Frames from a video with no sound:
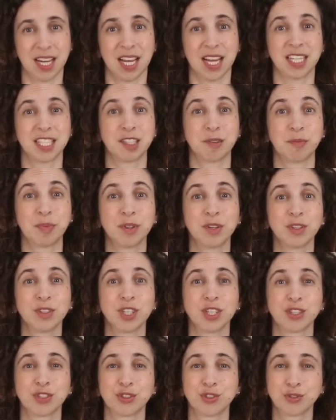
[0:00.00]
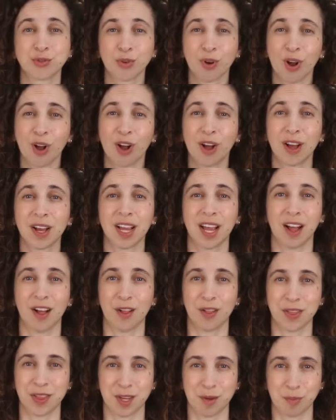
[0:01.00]
and to build strong,
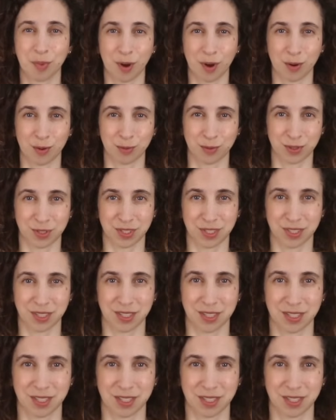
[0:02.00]
healthy bones.